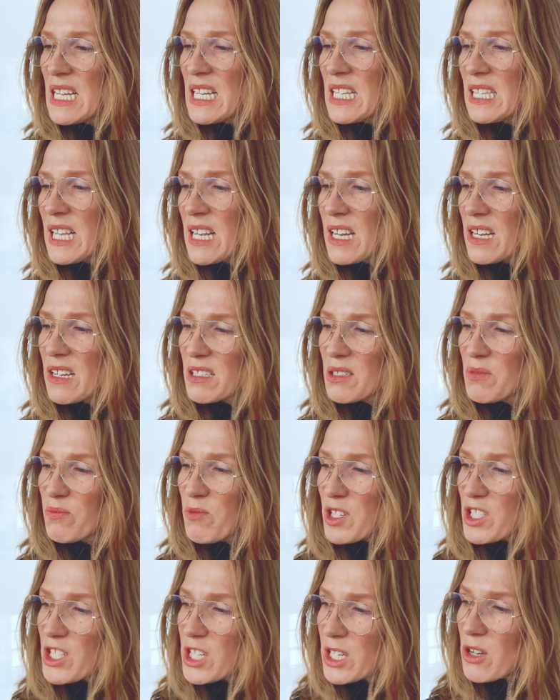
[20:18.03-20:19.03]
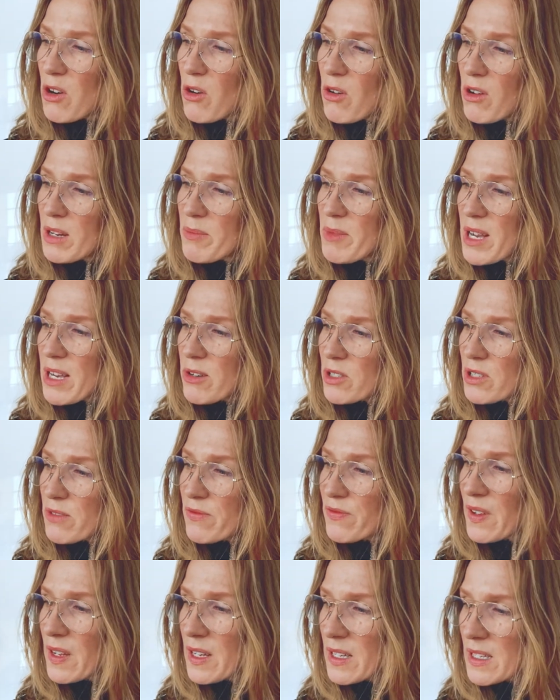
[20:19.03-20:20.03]
There's what you call him out
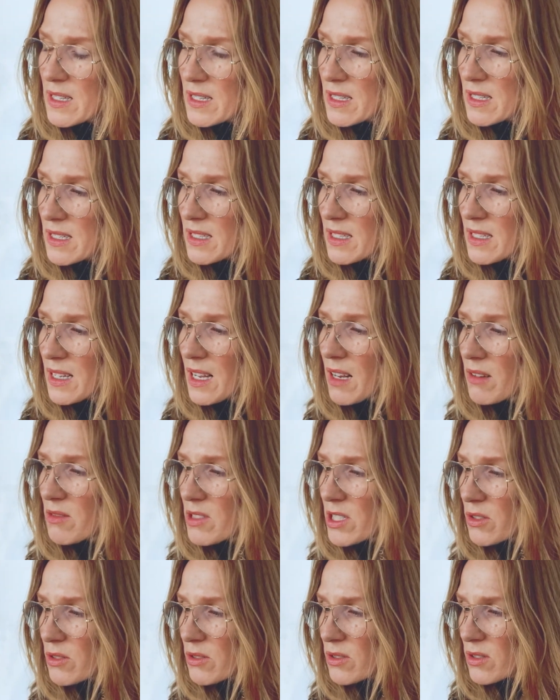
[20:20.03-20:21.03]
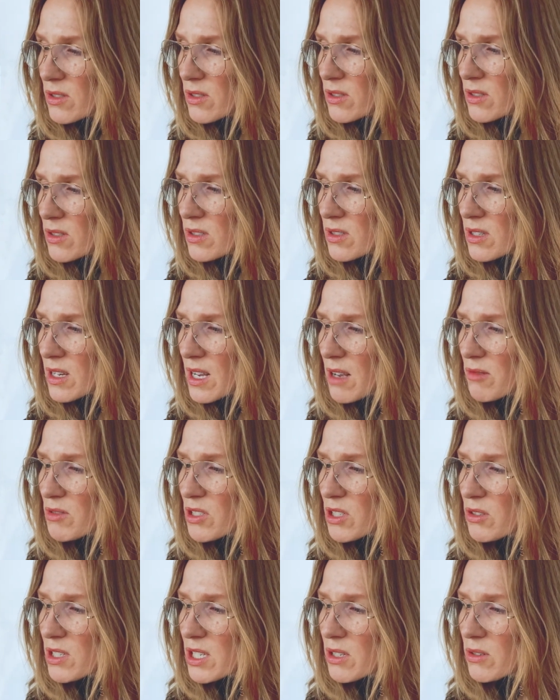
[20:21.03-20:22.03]
of. How do
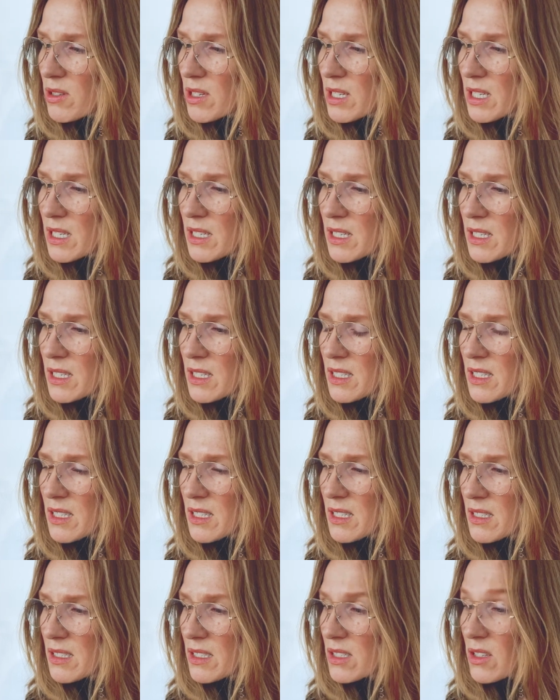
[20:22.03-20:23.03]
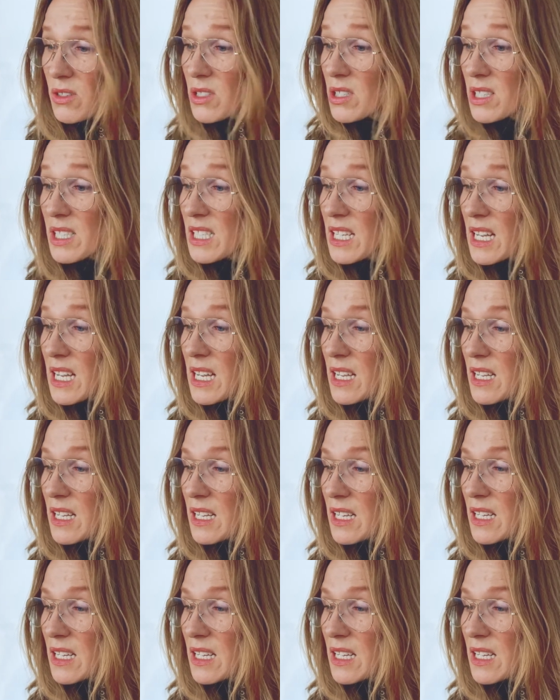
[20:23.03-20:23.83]
you? Doesn't see.